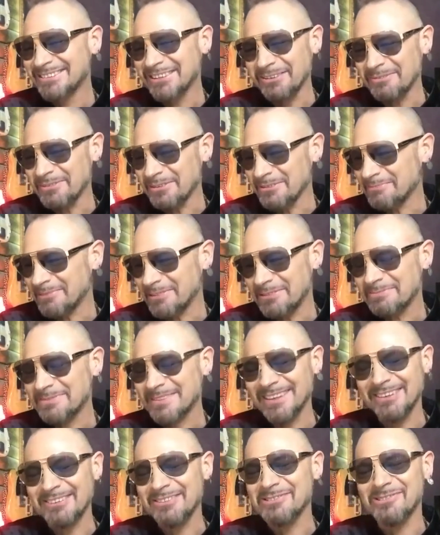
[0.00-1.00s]
Top of the
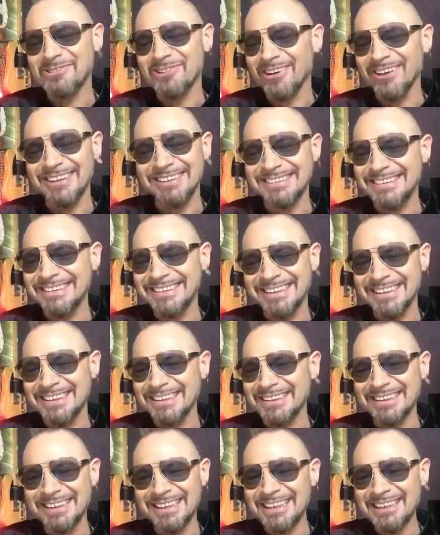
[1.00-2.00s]
Pops. Oh, crazy,
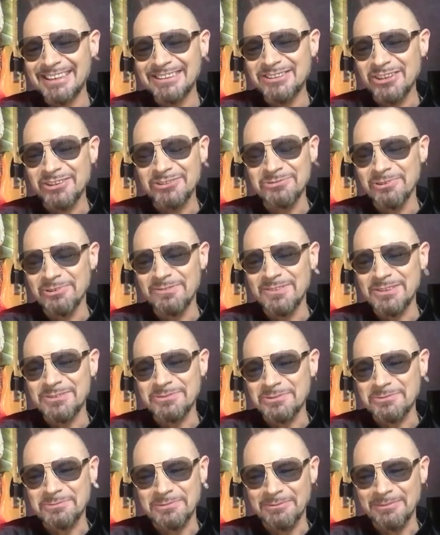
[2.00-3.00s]
yeah. Joan Rivers
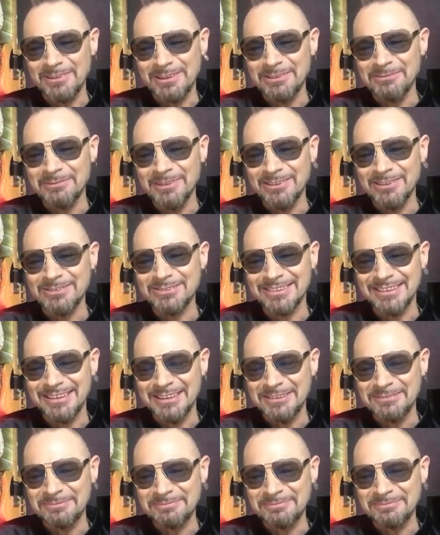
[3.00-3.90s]
was probably the most